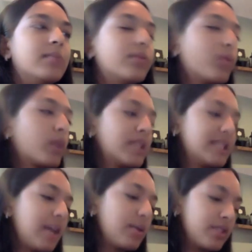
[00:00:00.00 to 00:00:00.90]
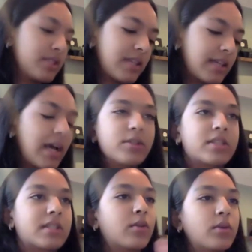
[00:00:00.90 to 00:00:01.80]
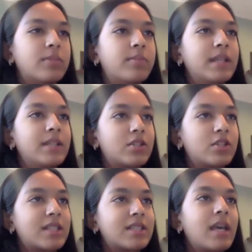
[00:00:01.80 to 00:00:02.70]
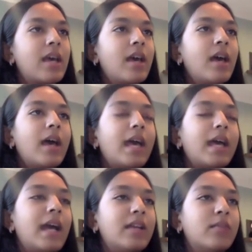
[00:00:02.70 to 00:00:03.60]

Before this, I was just like, I was just going to go into pediatrics, and I